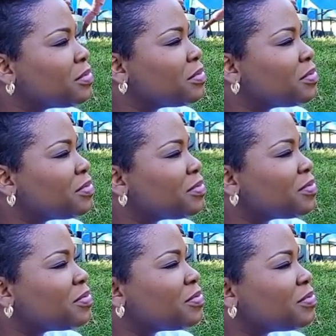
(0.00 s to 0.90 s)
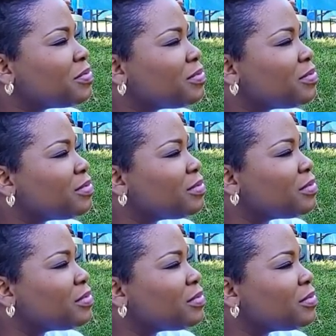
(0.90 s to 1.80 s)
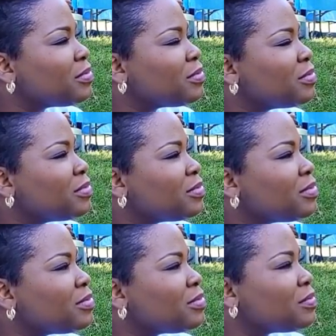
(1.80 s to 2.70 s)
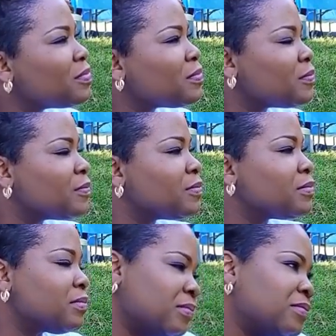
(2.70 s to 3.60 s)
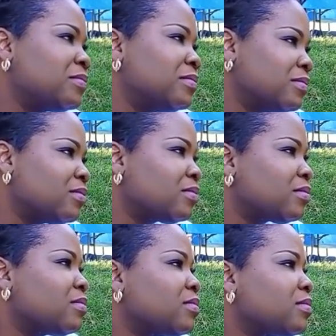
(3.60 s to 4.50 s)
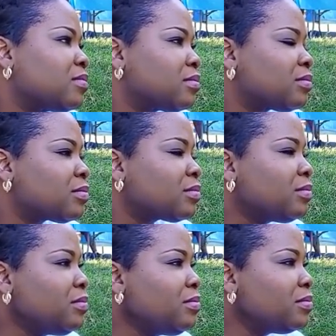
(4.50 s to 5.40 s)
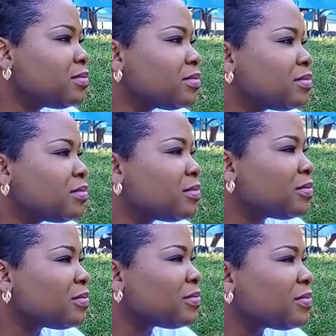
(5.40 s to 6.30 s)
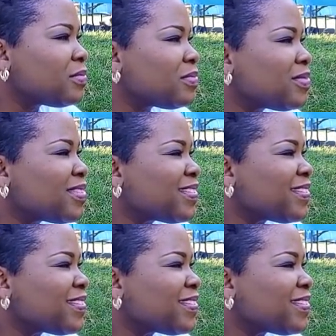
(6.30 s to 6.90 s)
(silent)